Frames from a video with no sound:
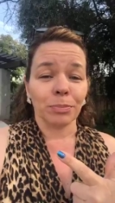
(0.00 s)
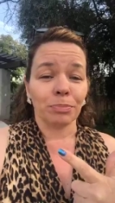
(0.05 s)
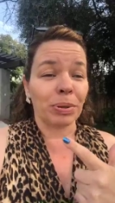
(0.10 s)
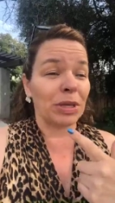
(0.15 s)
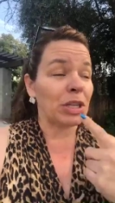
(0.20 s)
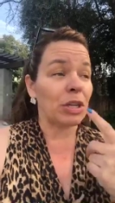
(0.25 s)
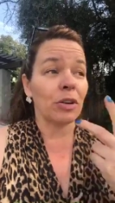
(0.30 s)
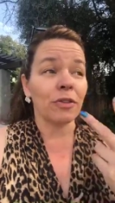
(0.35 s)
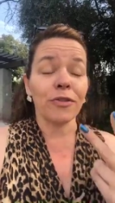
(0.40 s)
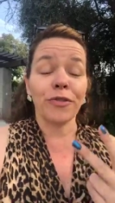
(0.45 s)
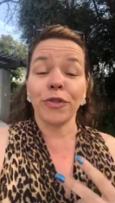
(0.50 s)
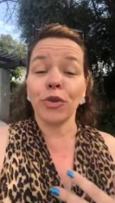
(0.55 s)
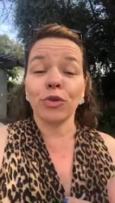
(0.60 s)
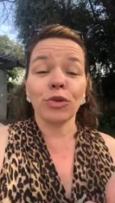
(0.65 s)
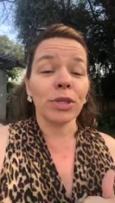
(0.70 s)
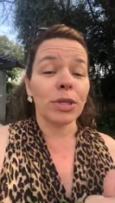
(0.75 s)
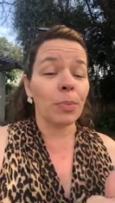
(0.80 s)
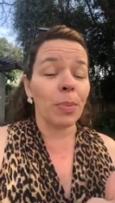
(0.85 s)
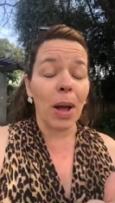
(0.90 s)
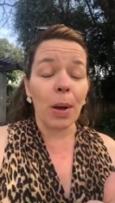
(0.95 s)
be
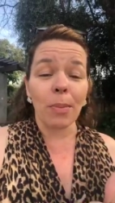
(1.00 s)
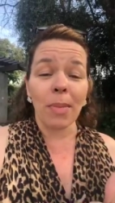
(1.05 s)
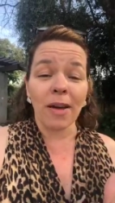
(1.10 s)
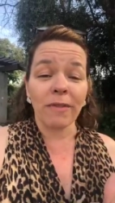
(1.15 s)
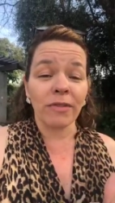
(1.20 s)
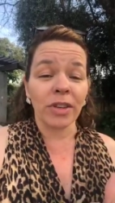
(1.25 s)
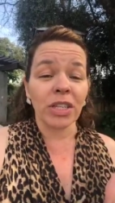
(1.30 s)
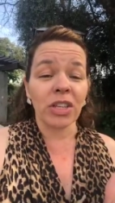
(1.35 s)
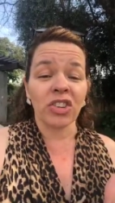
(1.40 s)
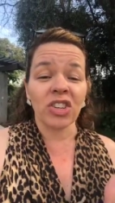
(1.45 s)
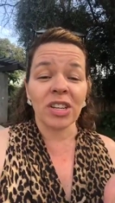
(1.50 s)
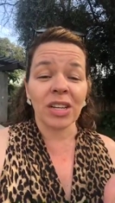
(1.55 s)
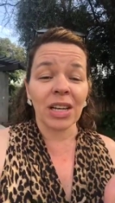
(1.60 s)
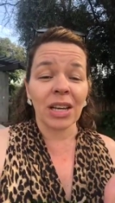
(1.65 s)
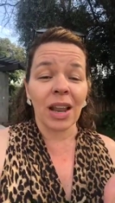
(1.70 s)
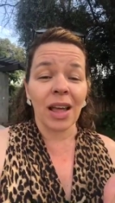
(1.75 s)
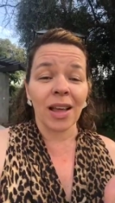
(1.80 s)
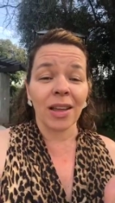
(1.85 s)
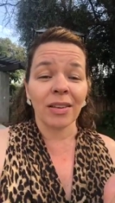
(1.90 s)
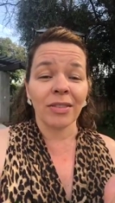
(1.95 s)
confused about my vision
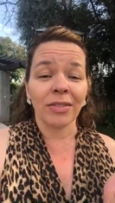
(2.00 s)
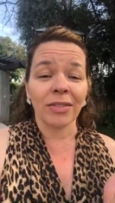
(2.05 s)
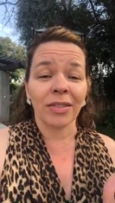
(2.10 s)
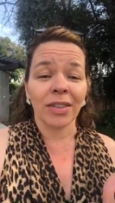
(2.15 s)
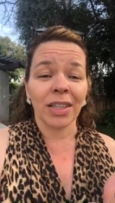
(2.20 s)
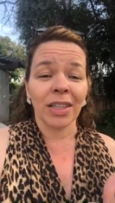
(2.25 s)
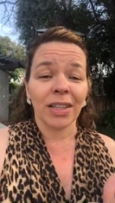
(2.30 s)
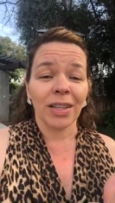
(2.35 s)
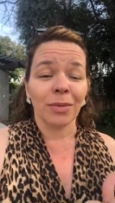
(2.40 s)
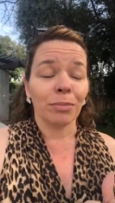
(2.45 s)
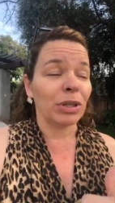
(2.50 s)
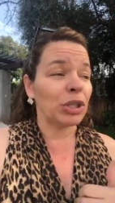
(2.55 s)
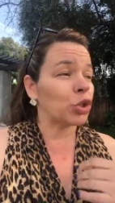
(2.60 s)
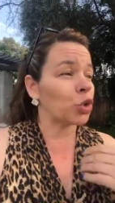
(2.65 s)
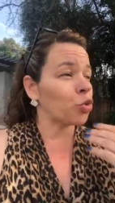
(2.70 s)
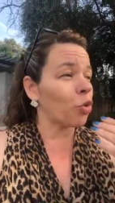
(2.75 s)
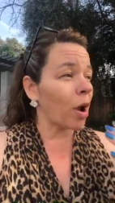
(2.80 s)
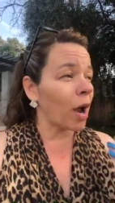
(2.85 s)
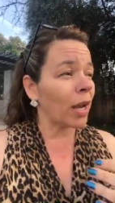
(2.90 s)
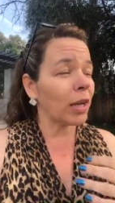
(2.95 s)
in life, be
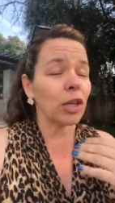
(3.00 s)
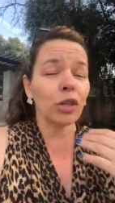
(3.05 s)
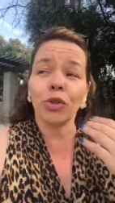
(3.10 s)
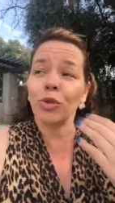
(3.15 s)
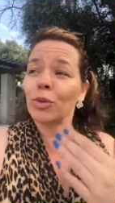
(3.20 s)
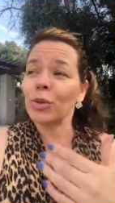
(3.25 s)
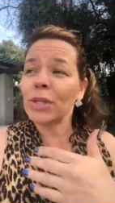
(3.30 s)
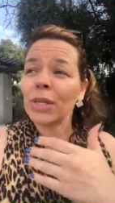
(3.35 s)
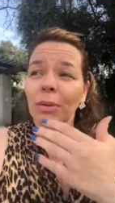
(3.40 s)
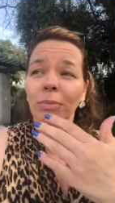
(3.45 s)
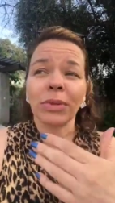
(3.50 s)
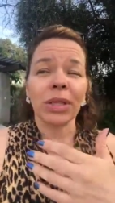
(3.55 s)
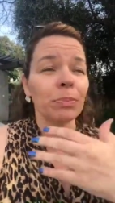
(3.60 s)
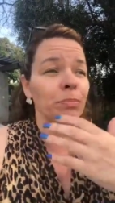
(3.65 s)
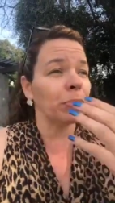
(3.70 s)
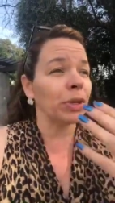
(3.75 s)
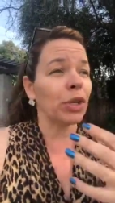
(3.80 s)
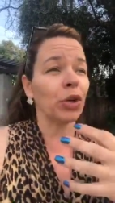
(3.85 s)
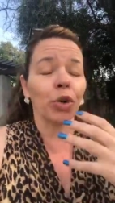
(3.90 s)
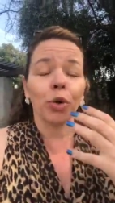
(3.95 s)
trying to do something
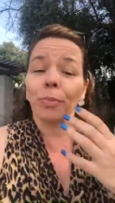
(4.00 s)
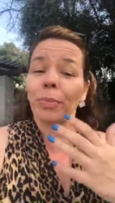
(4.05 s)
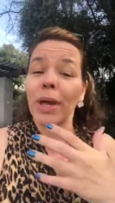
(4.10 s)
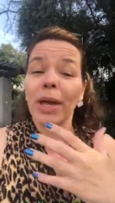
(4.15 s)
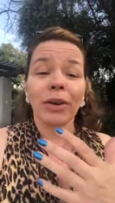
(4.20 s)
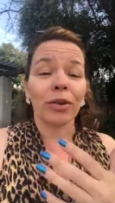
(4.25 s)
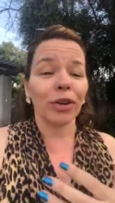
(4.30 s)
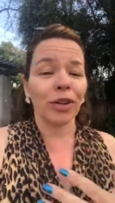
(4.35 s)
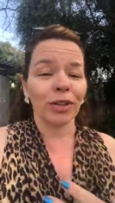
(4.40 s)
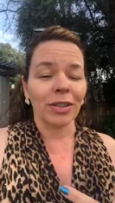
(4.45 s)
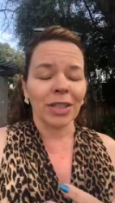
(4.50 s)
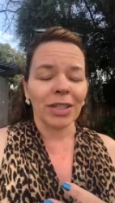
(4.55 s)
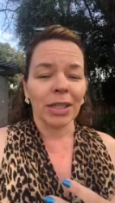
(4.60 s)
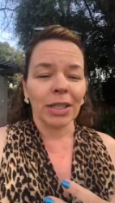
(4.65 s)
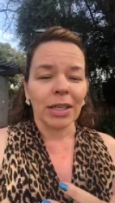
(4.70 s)
bigger, better.